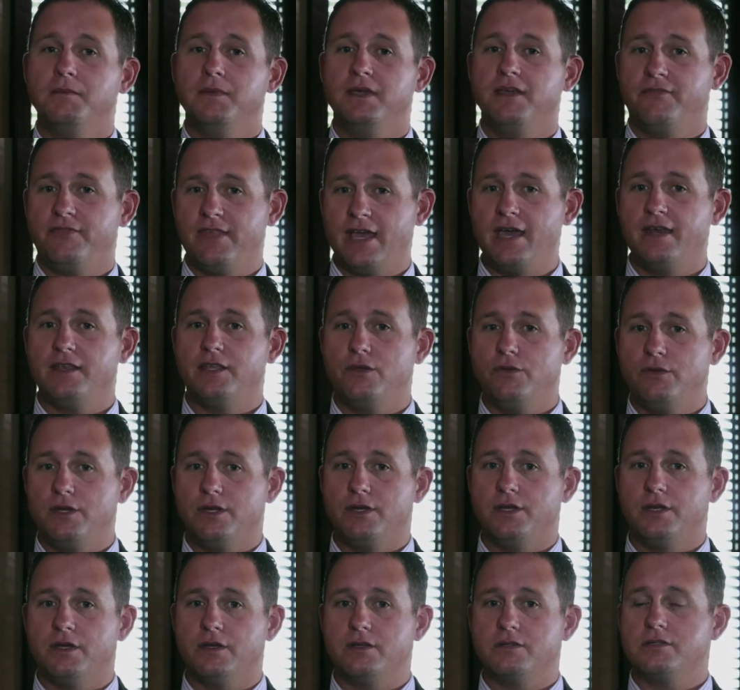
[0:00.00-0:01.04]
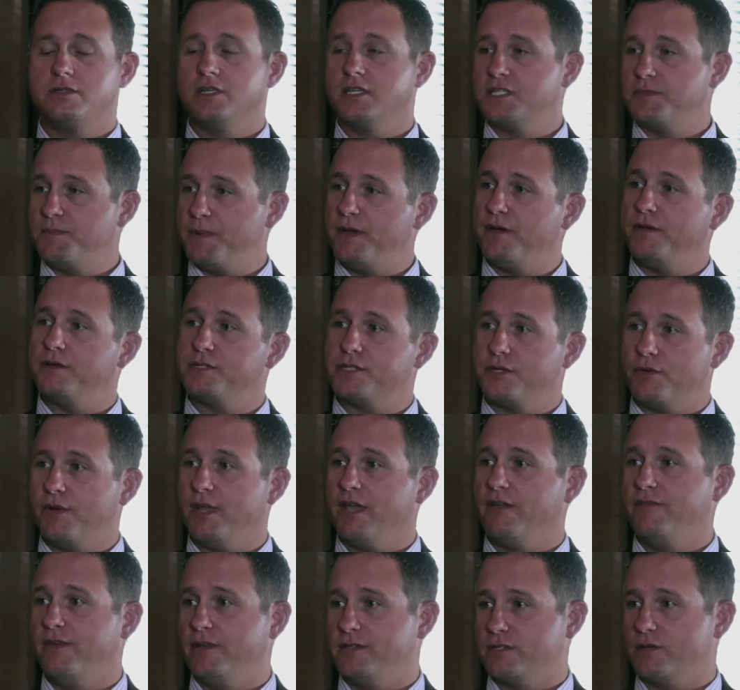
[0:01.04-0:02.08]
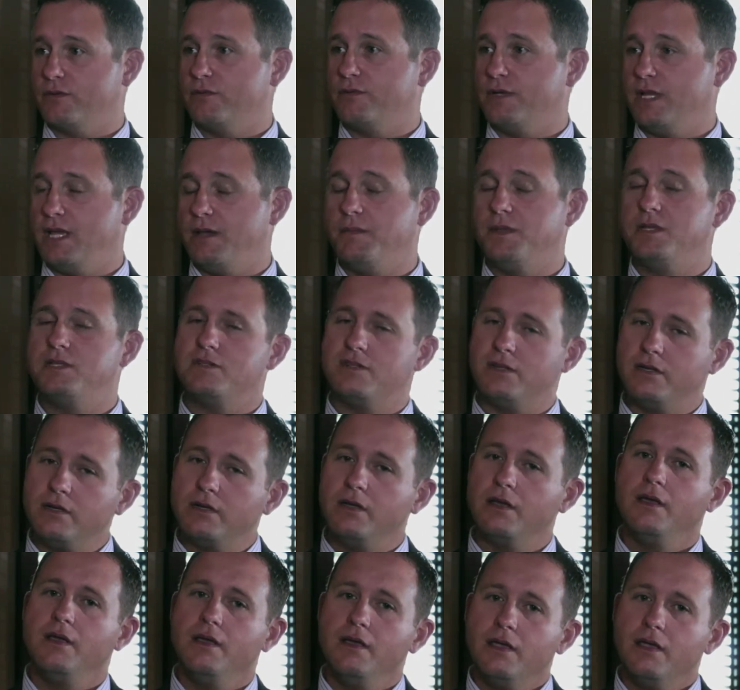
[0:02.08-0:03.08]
If that unit does experience direct physical damage, then